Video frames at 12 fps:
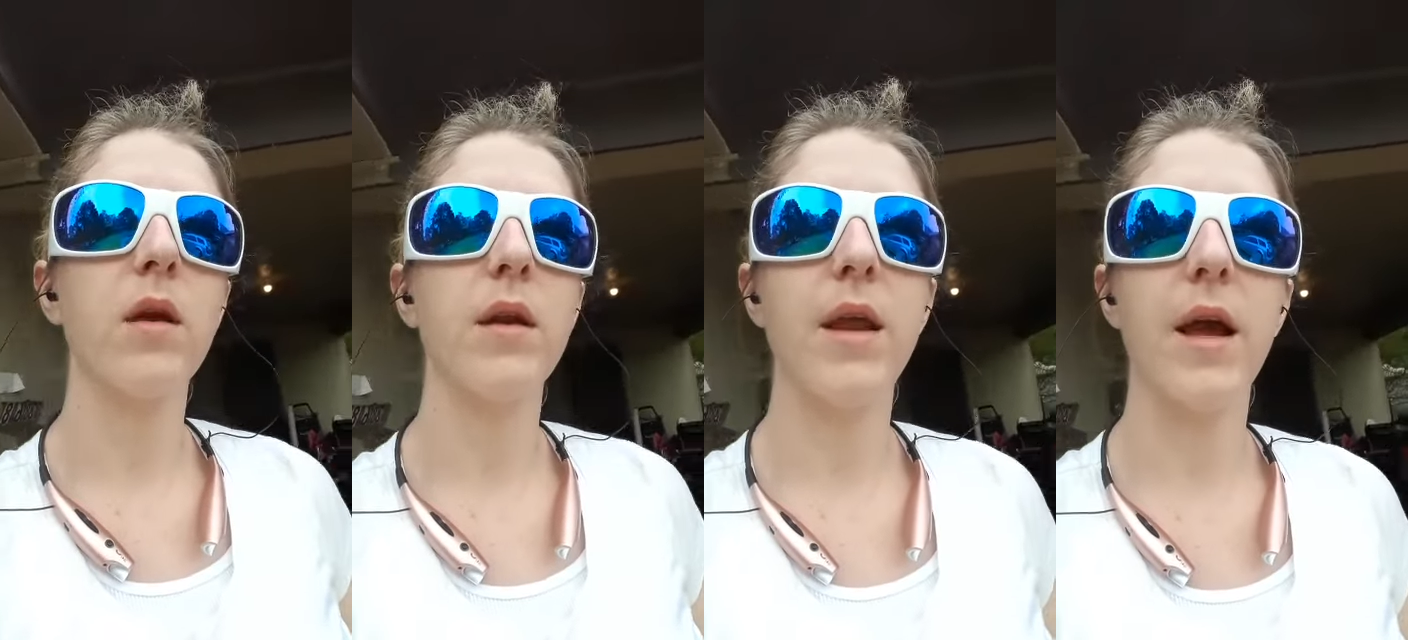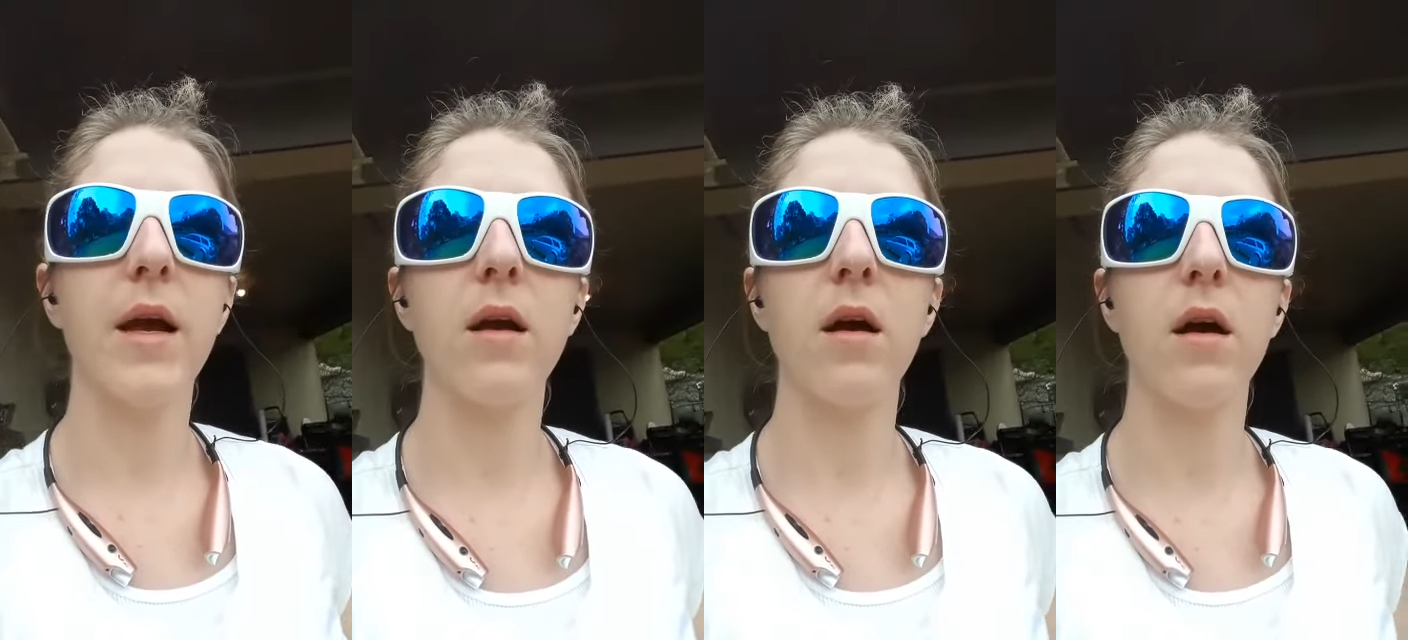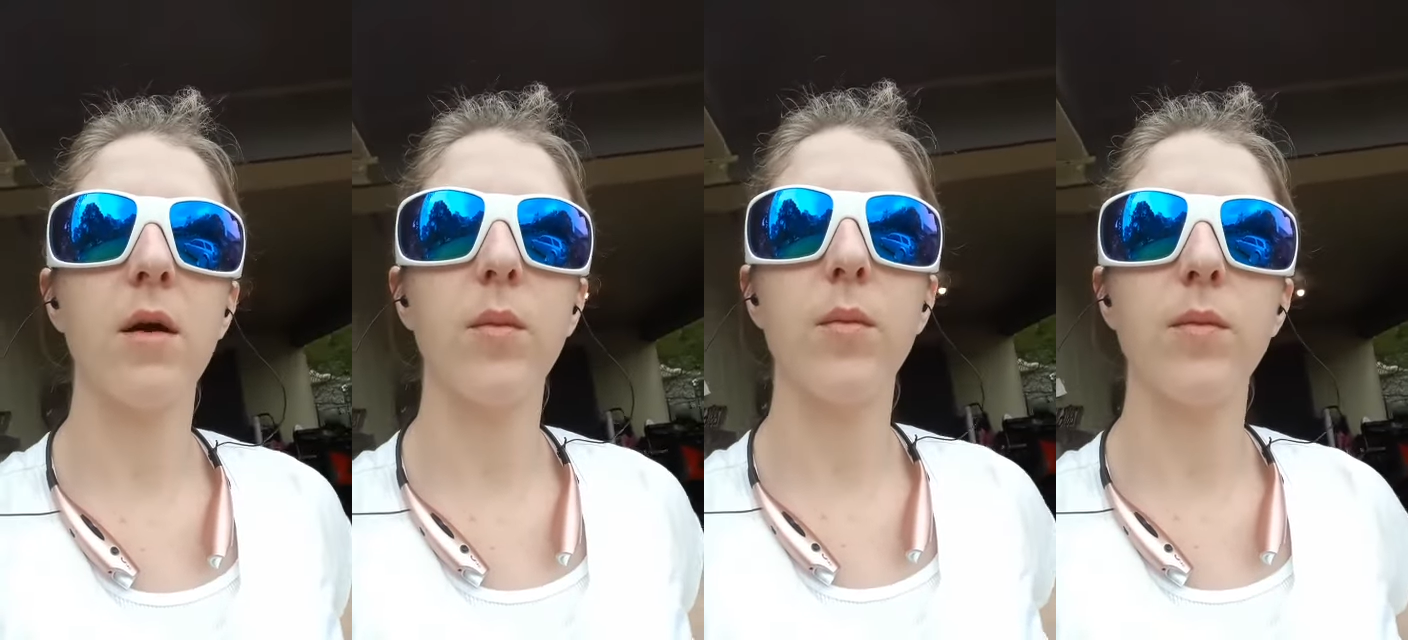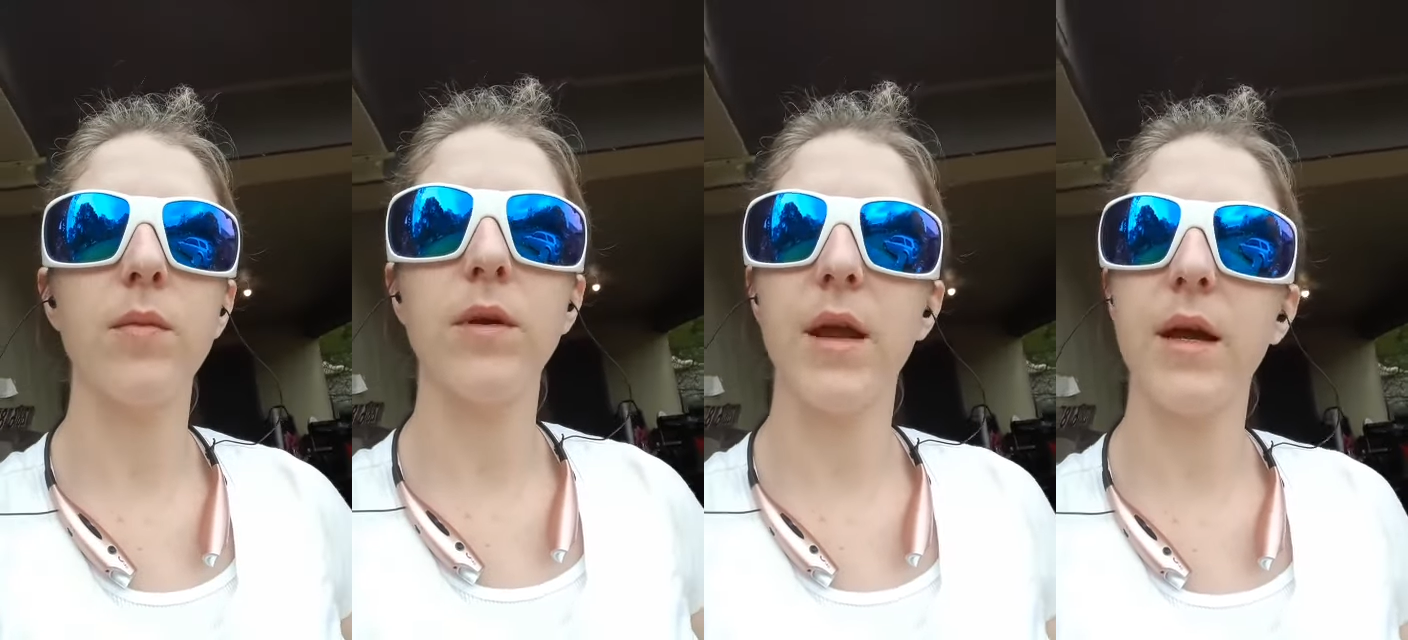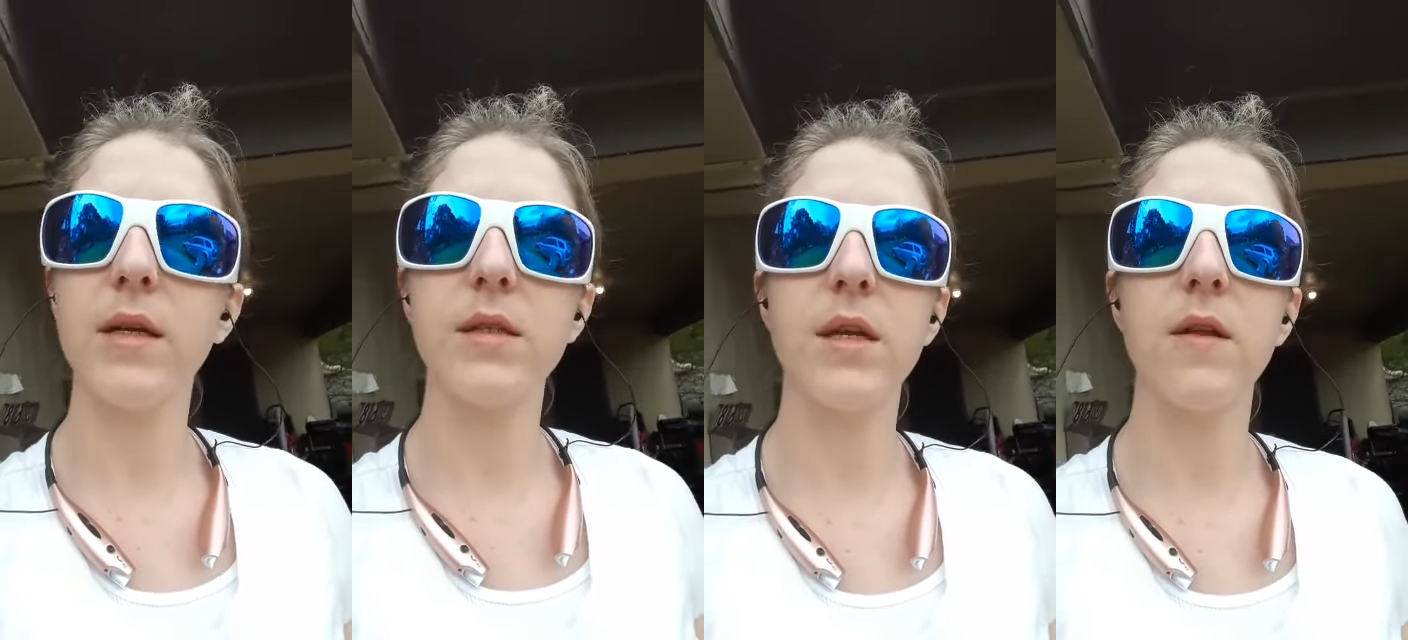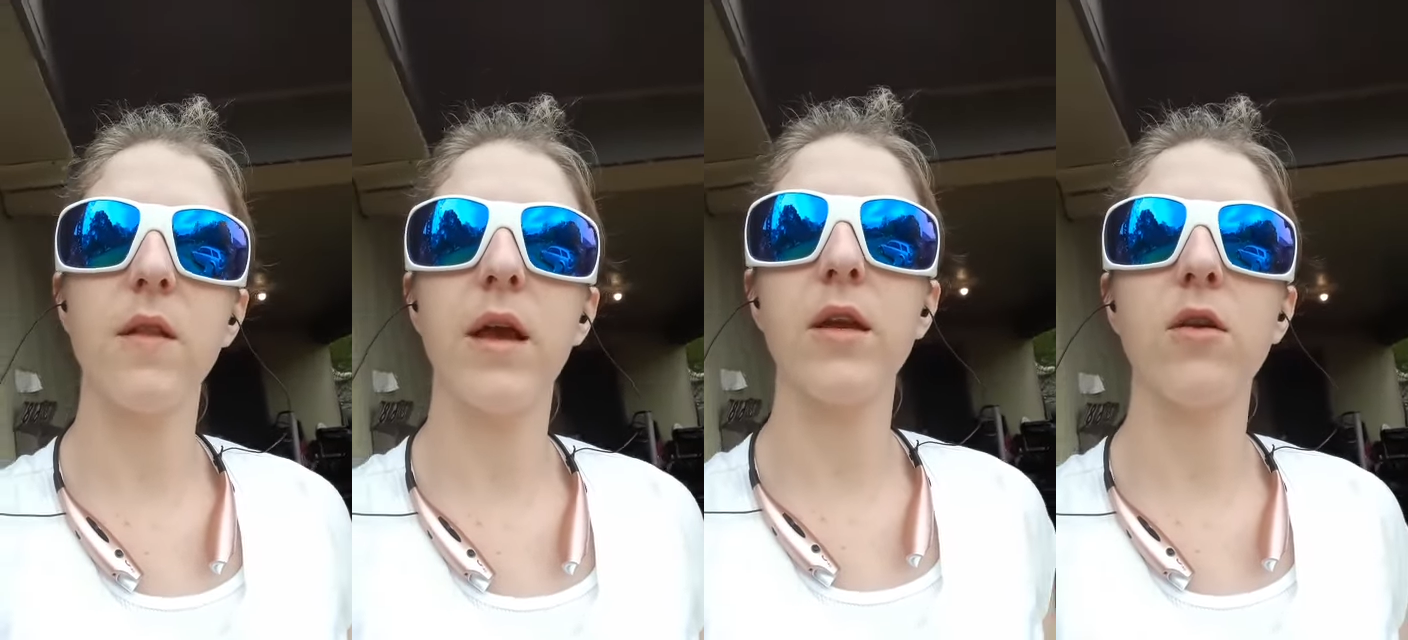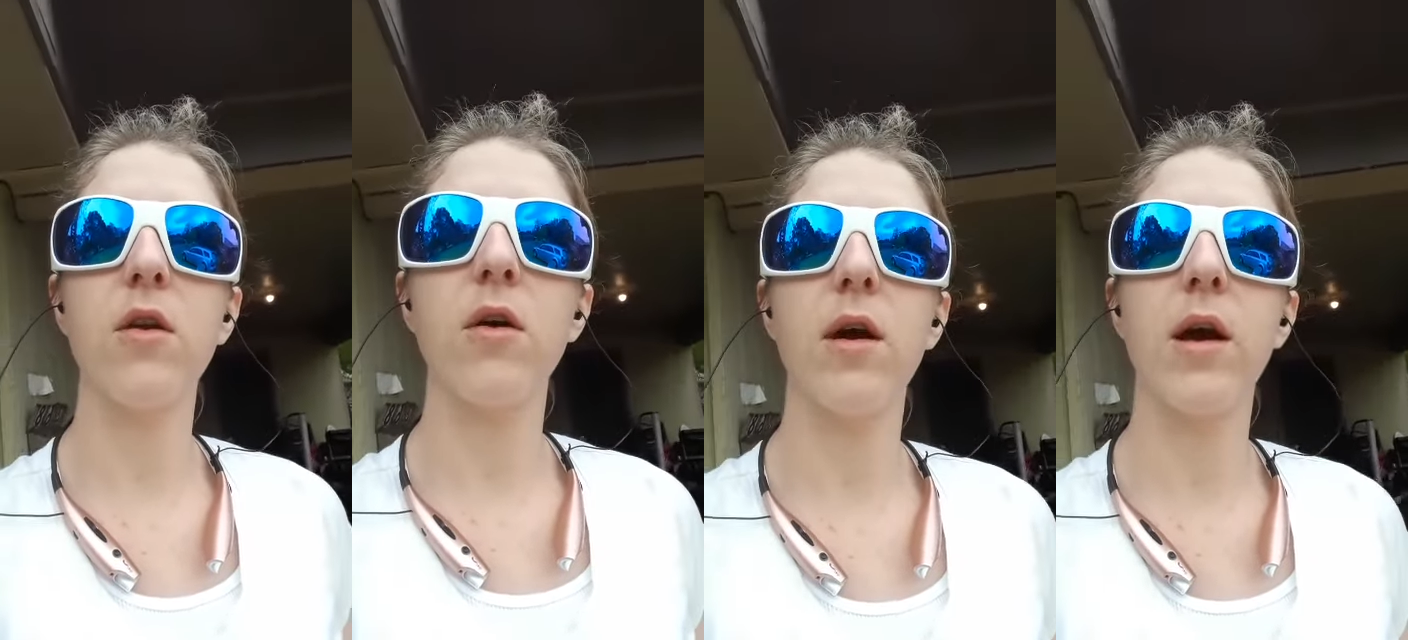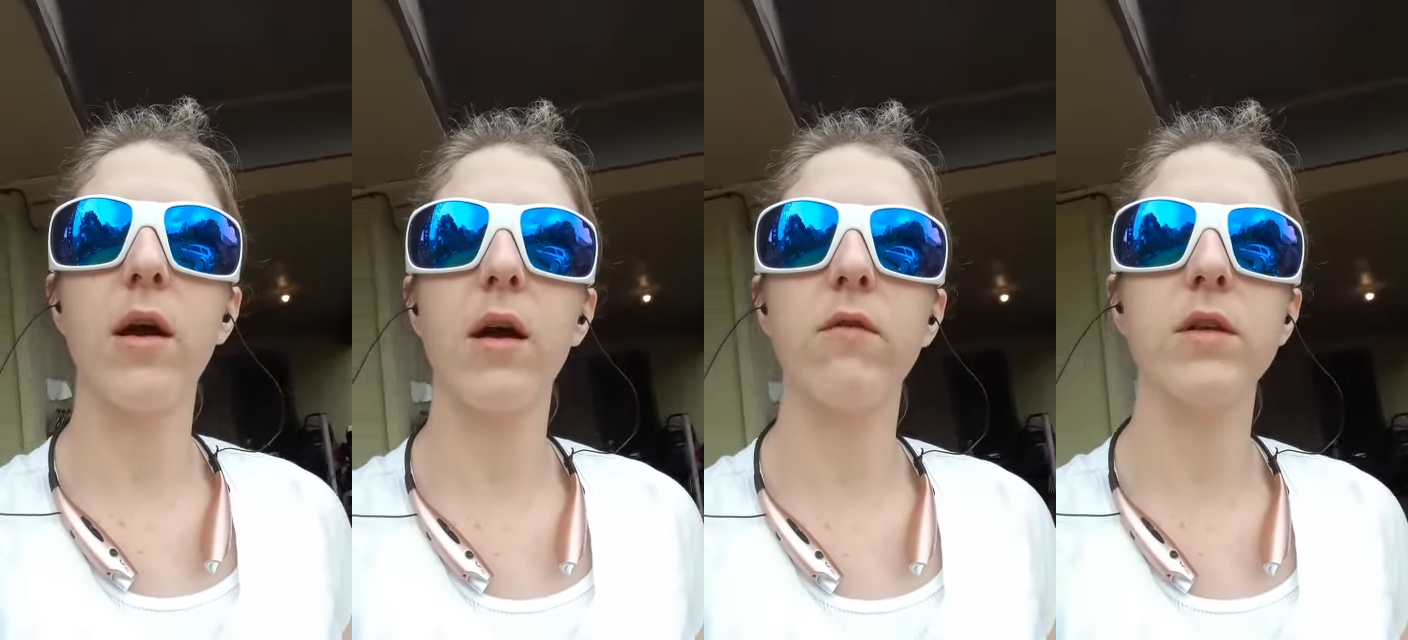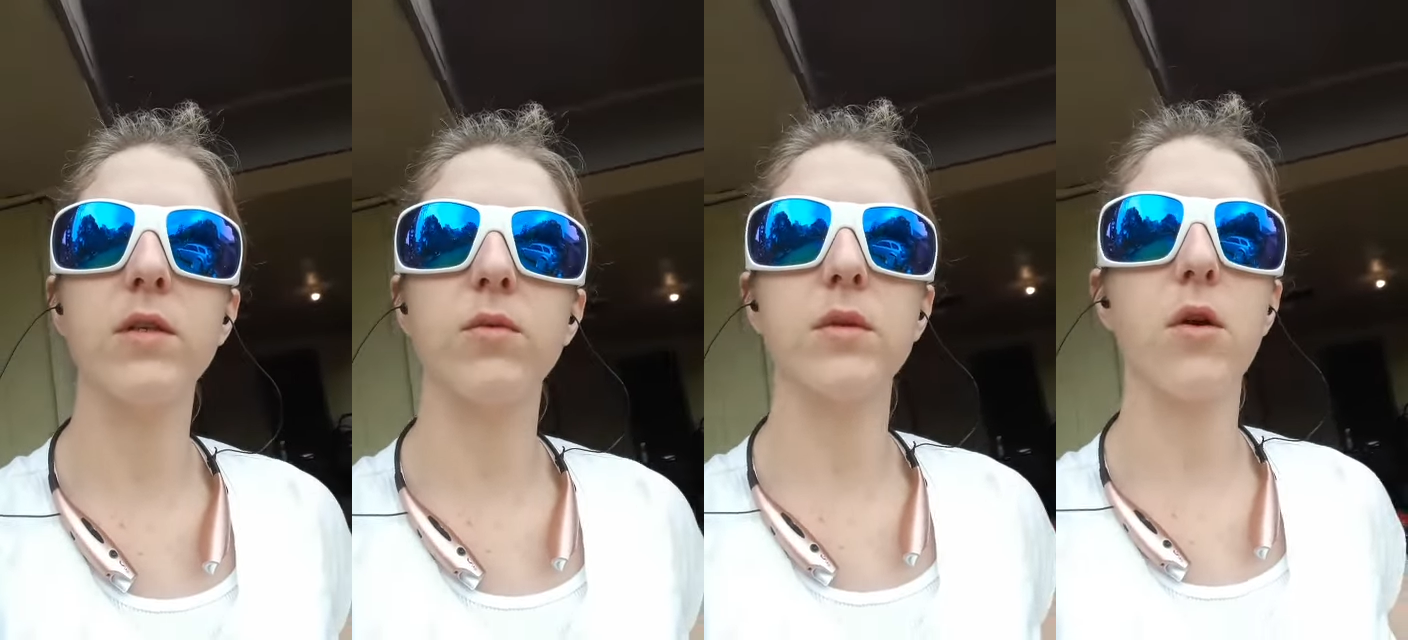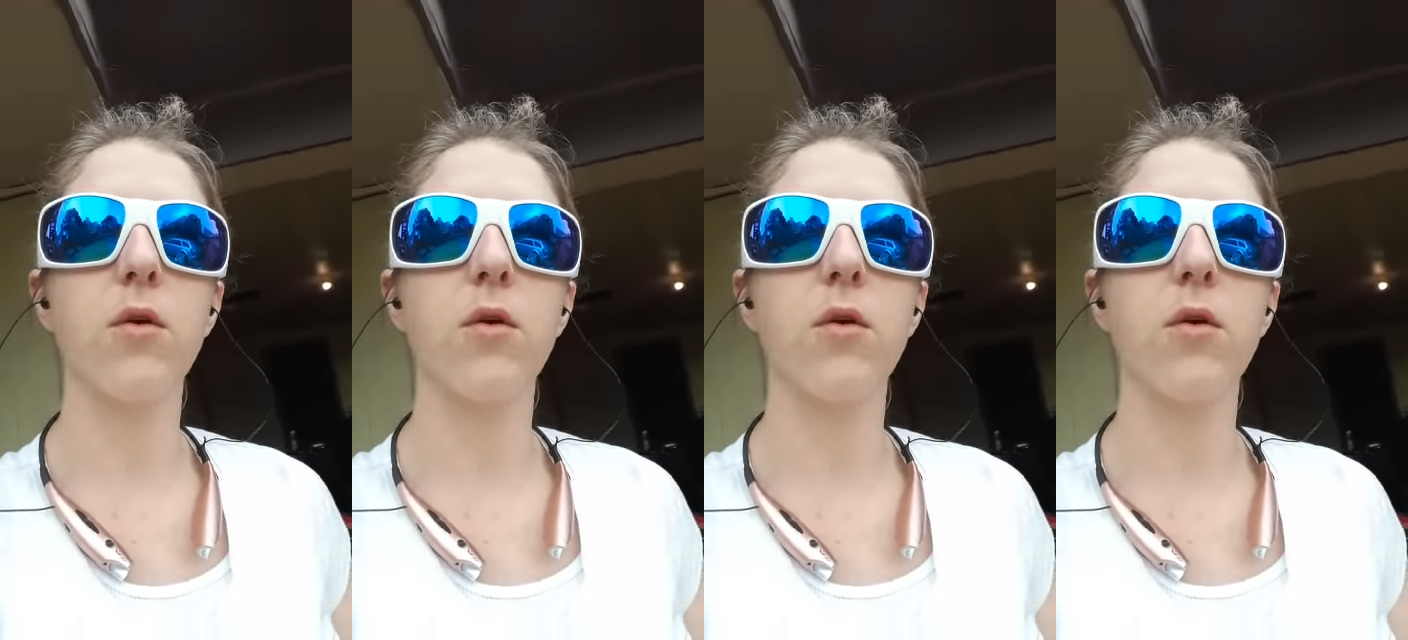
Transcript: nasty, like, you know how Elvis was